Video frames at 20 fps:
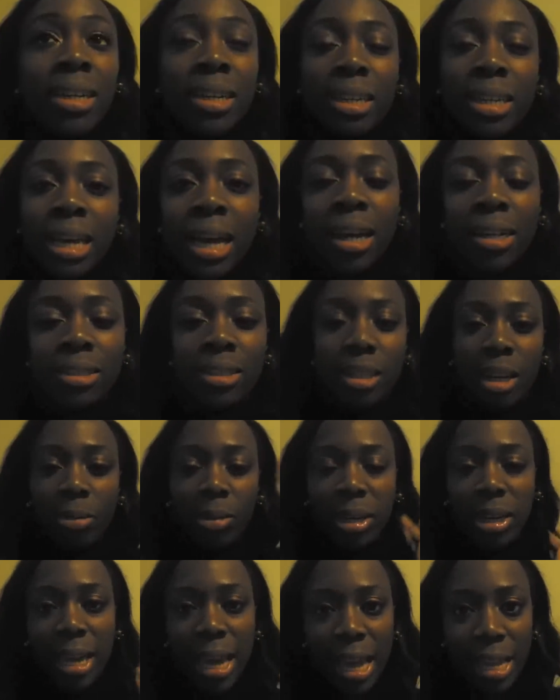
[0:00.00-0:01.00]
yeah, so I'm
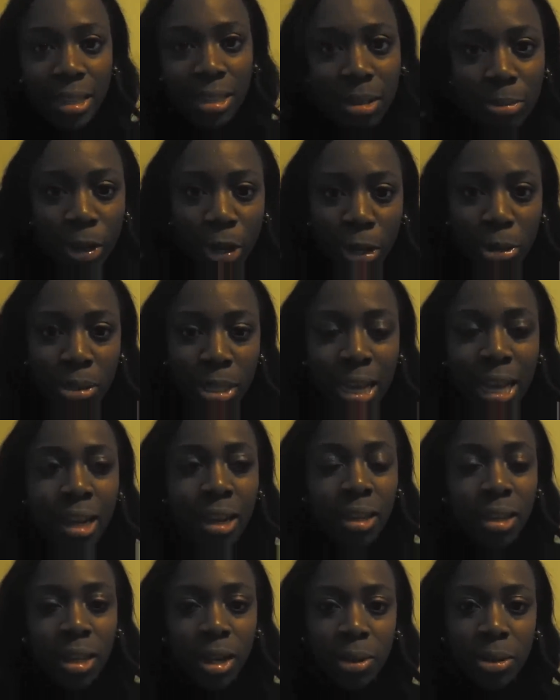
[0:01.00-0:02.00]
gonna head to my hotel
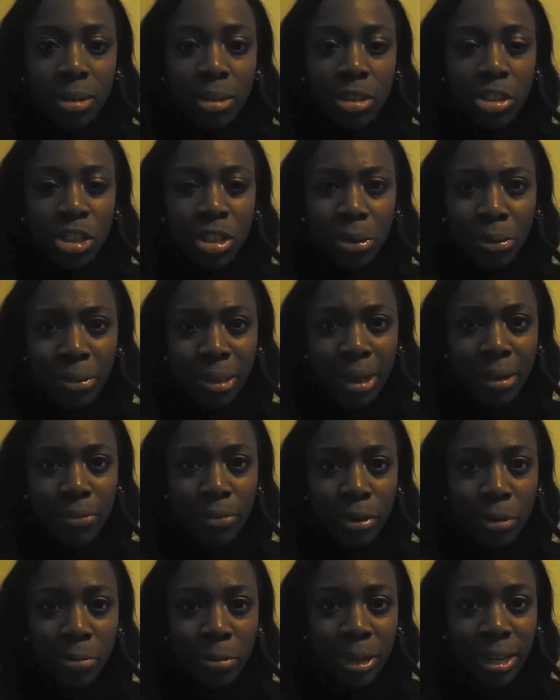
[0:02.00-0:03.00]
and go and chill there
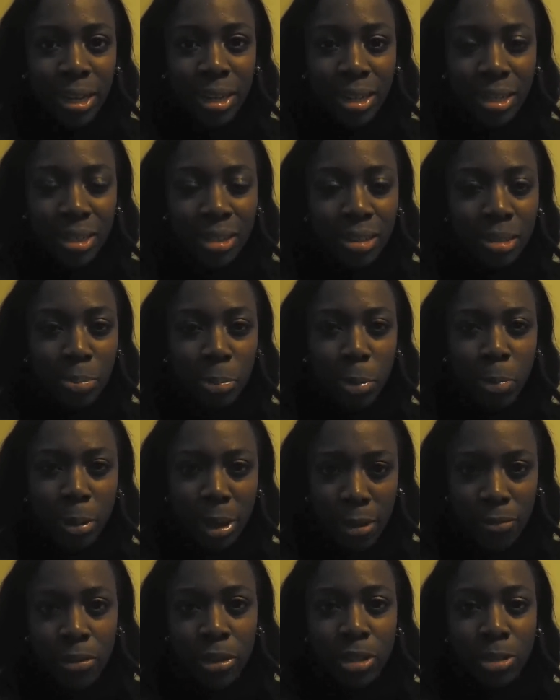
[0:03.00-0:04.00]
for a bit and
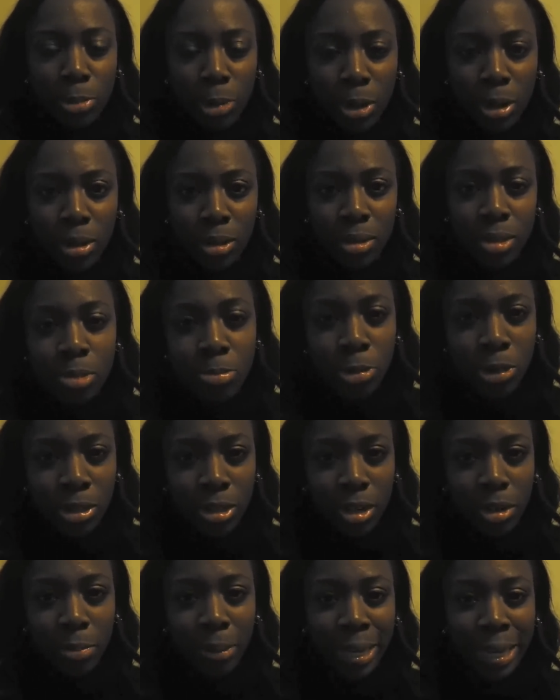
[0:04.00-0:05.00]
prepare for tomorrow, because tomorrow's
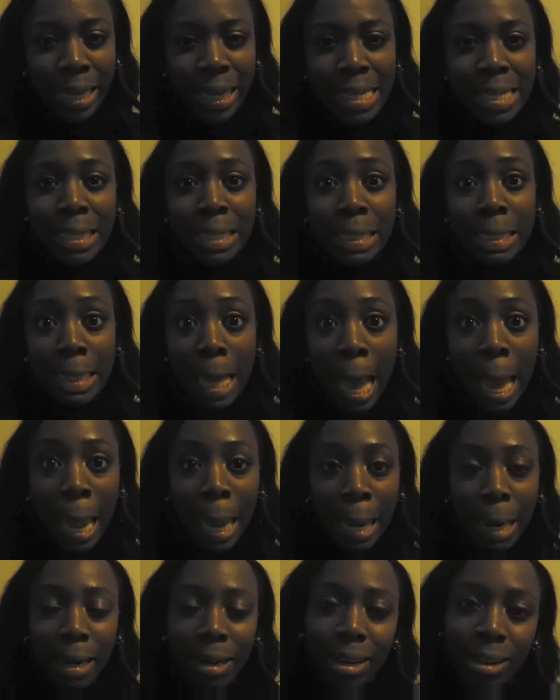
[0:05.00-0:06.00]
gonna be
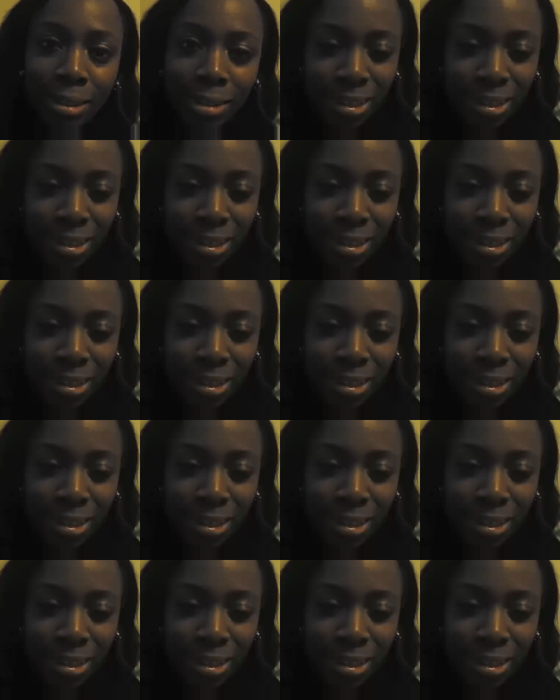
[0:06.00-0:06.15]
insane.